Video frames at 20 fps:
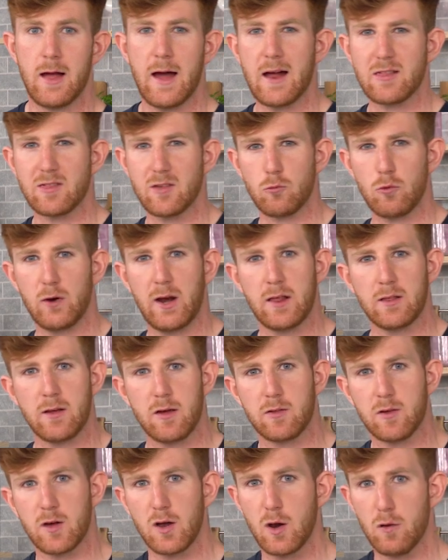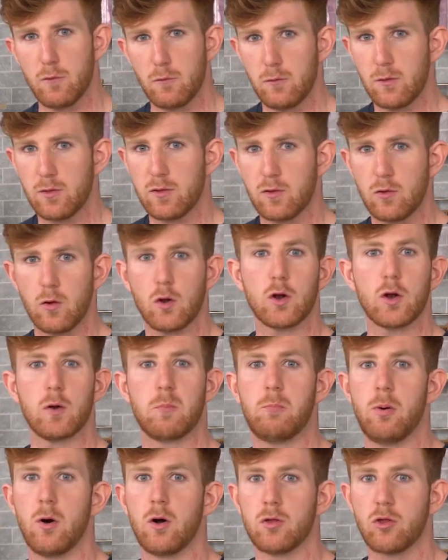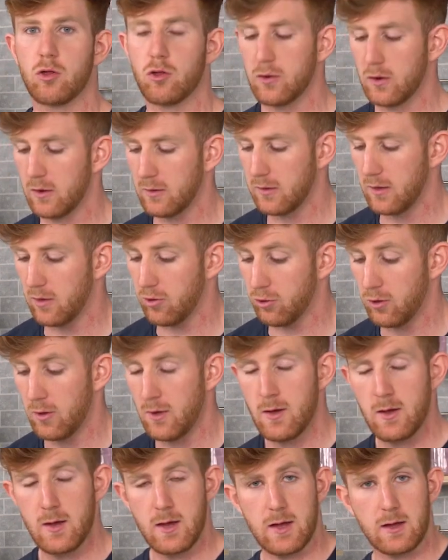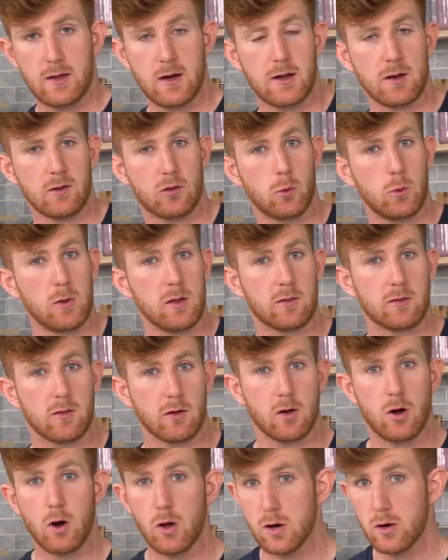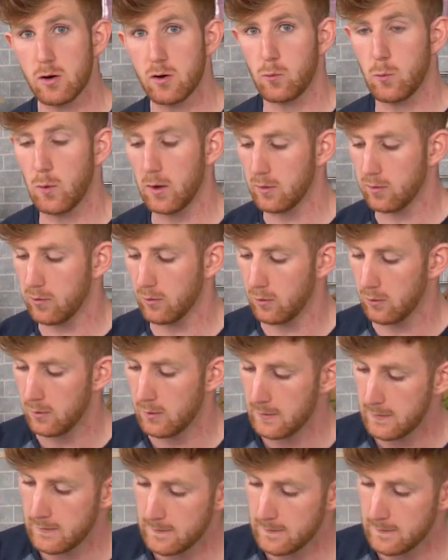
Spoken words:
Adds a really nice kind of subtle punch to the dish. It kind of tweaks the color as well. So